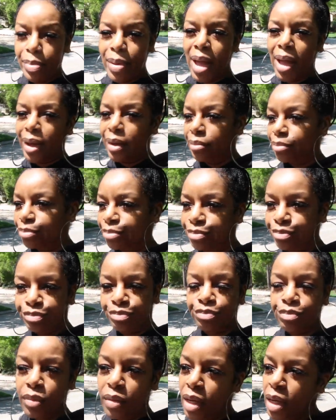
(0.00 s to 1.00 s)
at
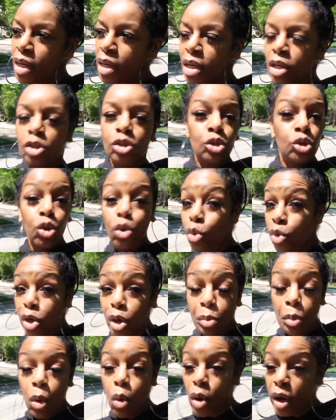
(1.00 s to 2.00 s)
2
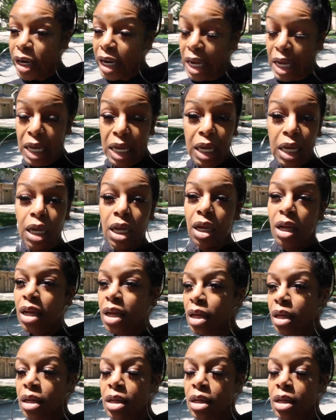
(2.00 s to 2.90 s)
in the morning.